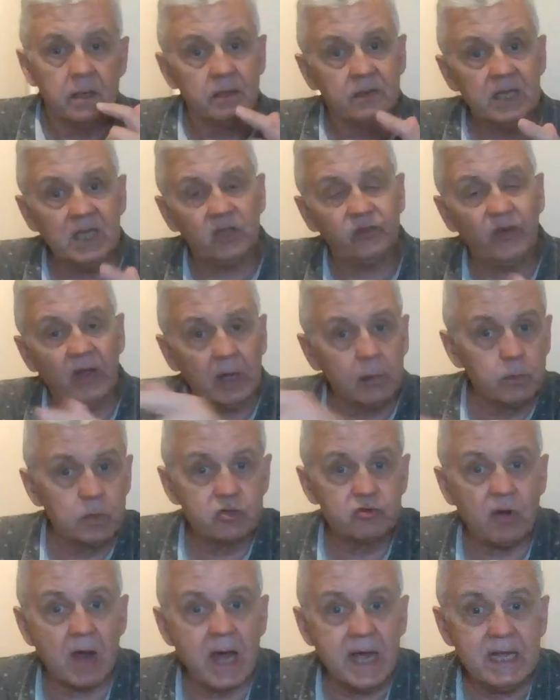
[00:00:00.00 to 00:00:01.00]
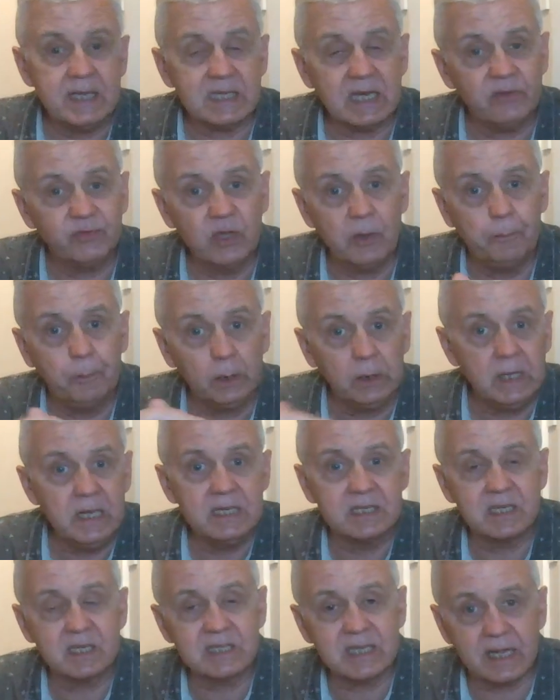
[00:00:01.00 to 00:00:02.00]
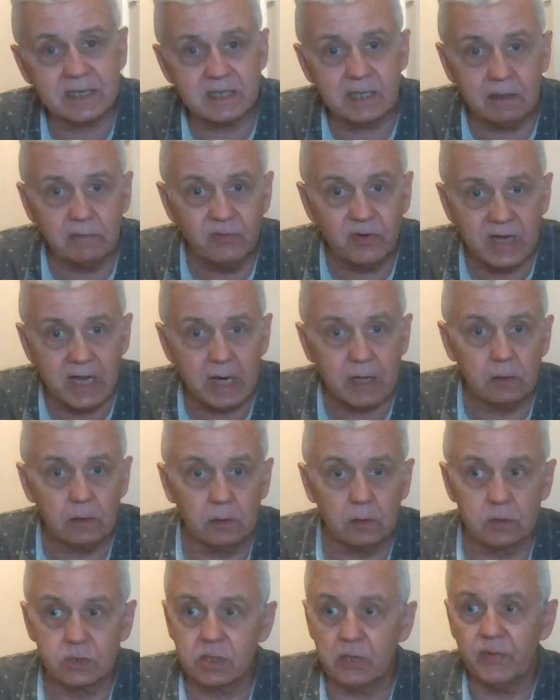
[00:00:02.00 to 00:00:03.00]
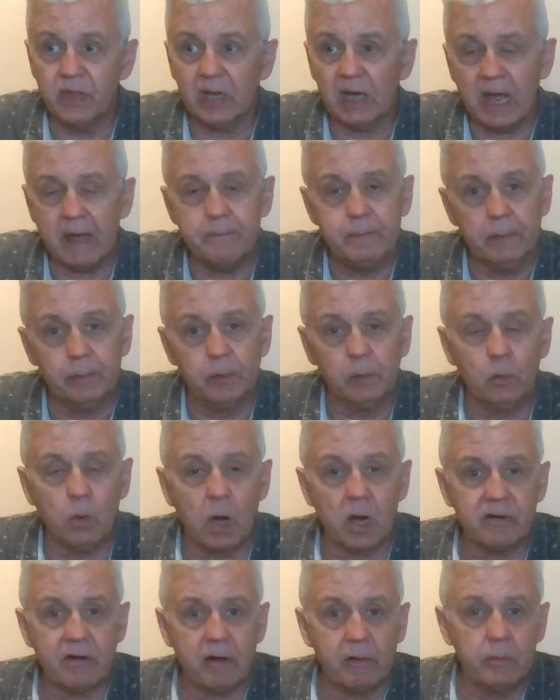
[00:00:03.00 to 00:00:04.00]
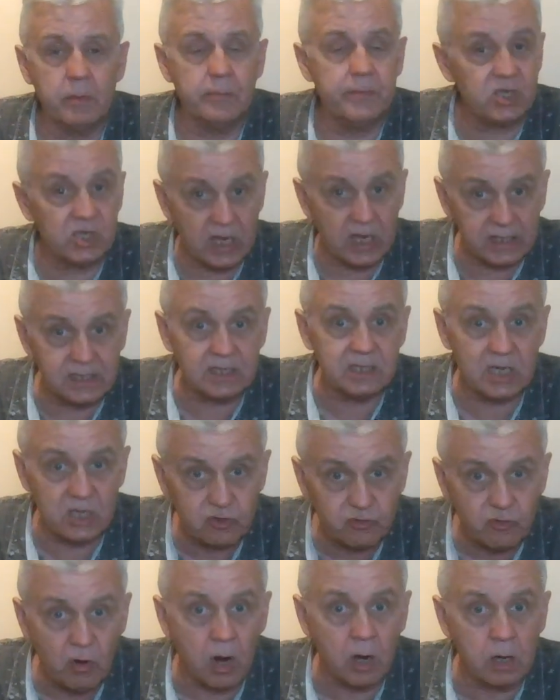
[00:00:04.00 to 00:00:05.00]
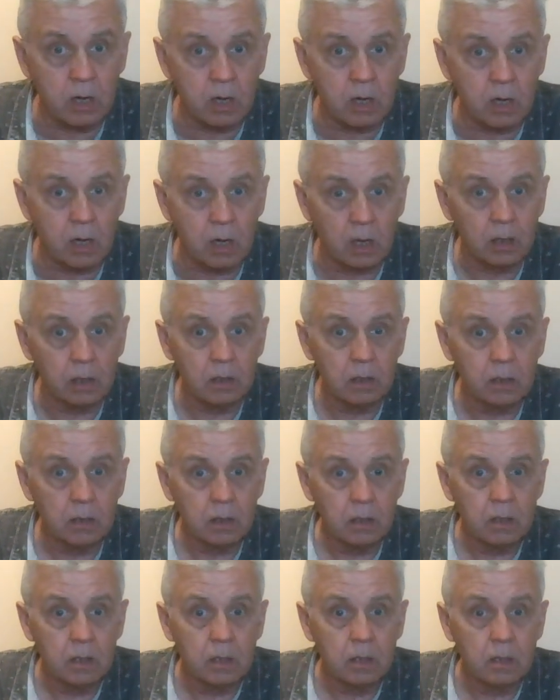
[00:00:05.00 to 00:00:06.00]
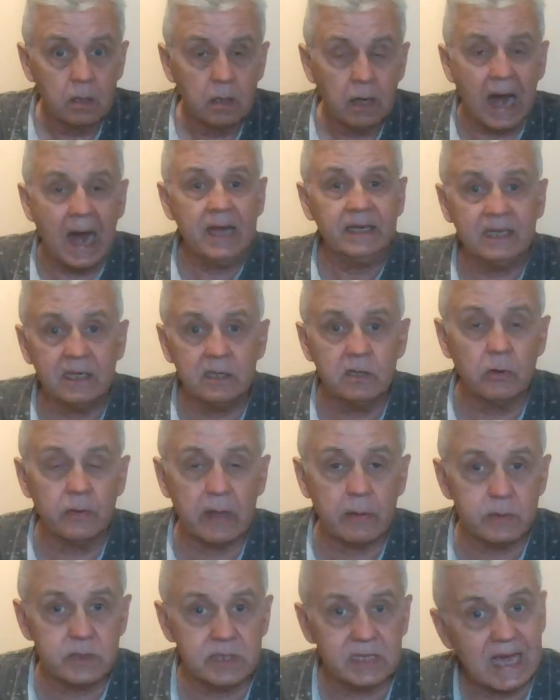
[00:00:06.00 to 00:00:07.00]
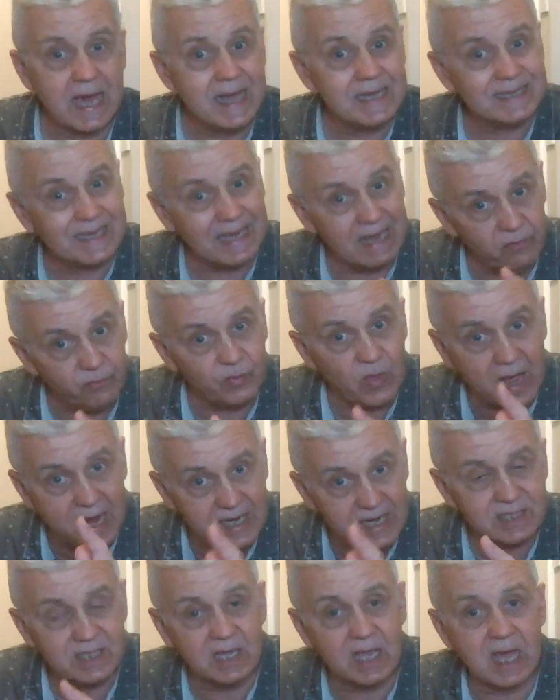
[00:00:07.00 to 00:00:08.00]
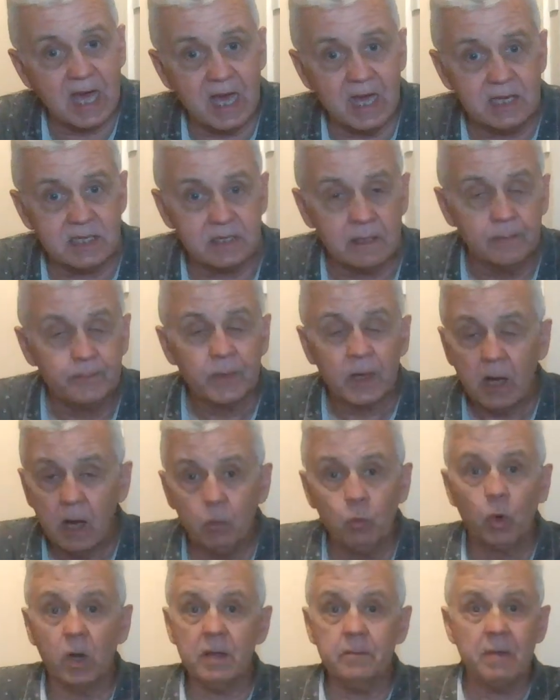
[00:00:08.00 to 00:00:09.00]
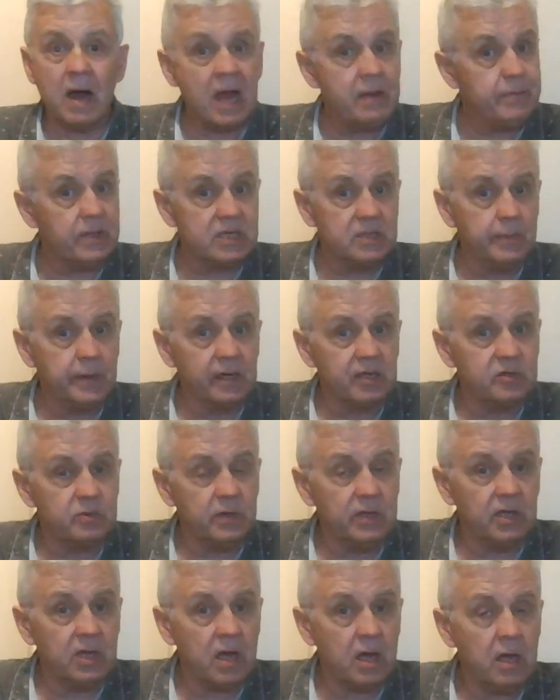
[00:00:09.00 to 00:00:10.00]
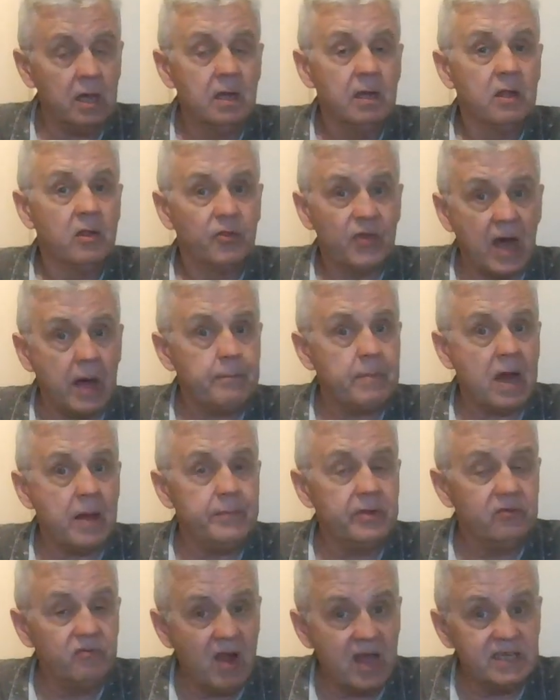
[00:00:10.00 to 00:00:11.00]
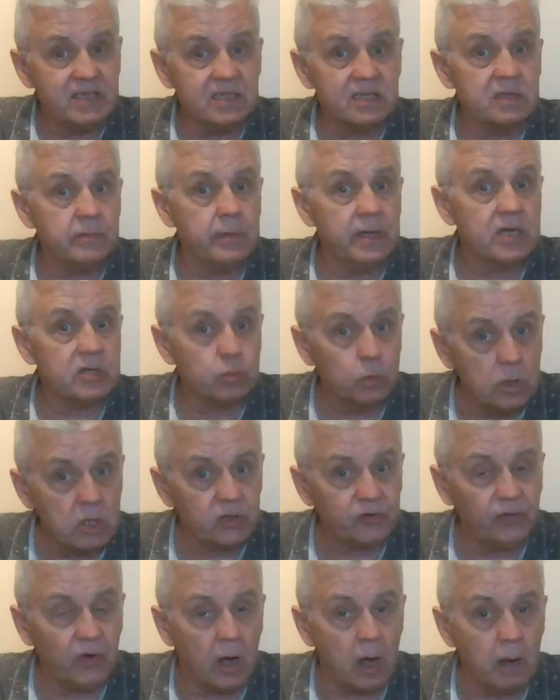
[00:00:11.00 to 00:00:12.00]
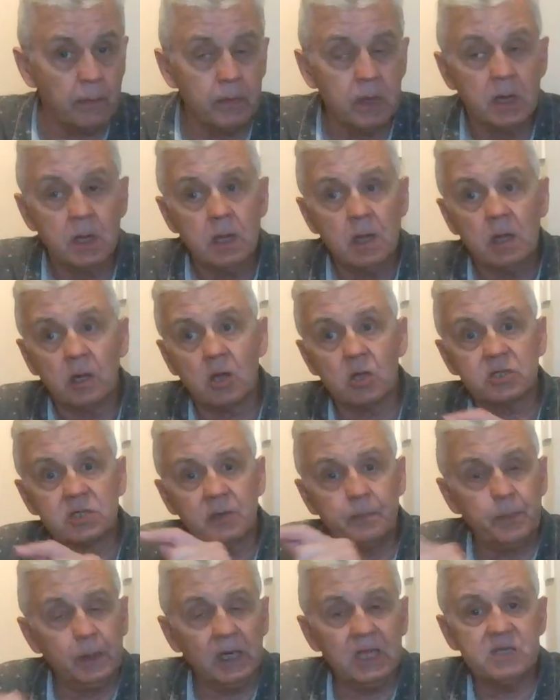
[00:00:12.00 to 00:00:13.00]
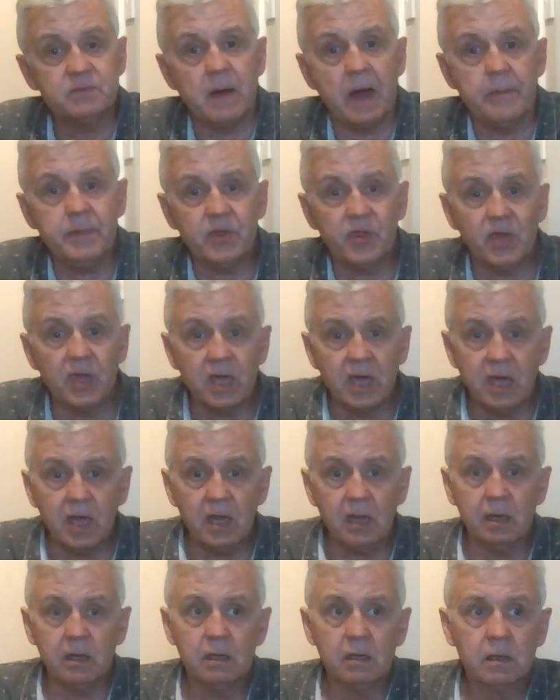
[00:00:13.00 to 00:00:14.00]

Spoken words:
This fellow was right. If the police are sat in vehicles and they let people walk around with machetes, it's wrong. I didn't know that was the case, if that is the case. And what it might be, to be honest with you, that might be racism in its worst form. Because the police might be thinking,